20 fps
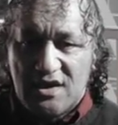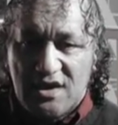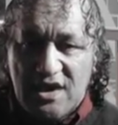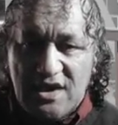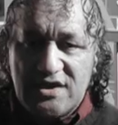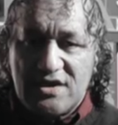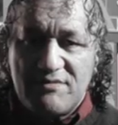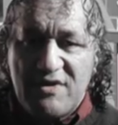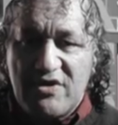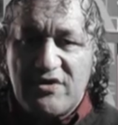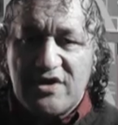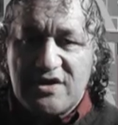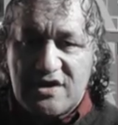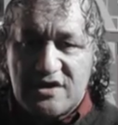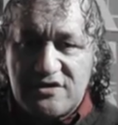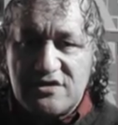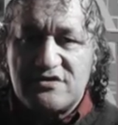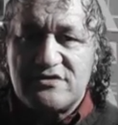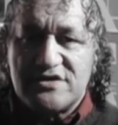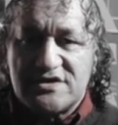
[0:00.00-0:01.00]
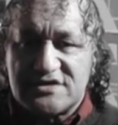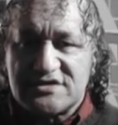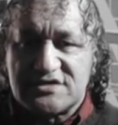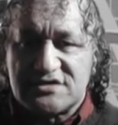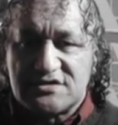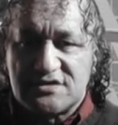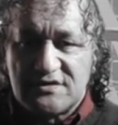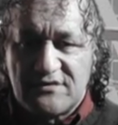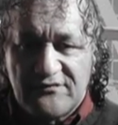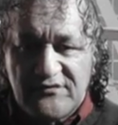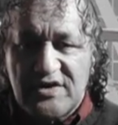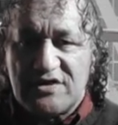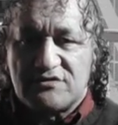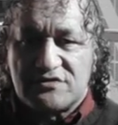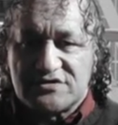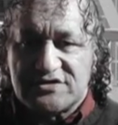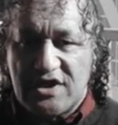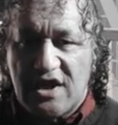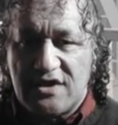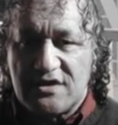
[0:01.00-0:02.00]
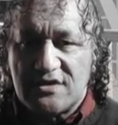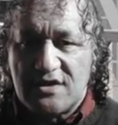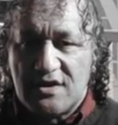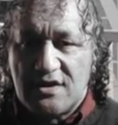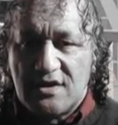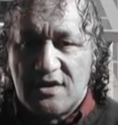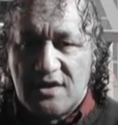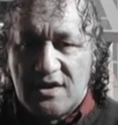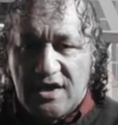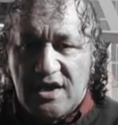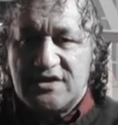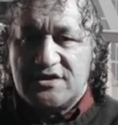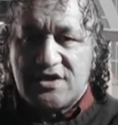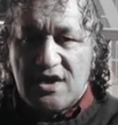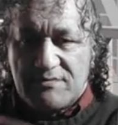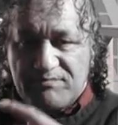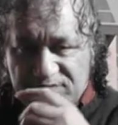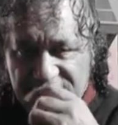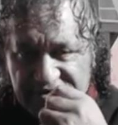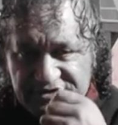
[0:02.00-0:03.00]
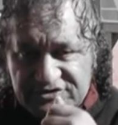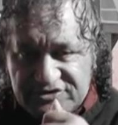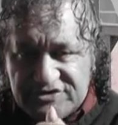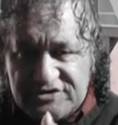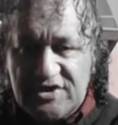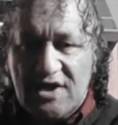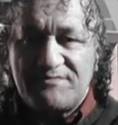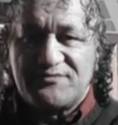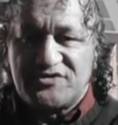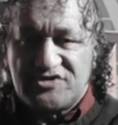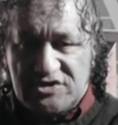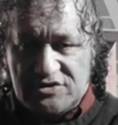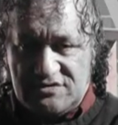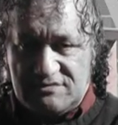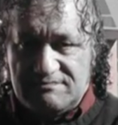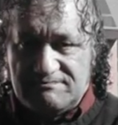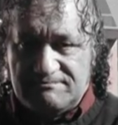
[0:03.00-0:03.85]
in America, US, federal state, and their presumption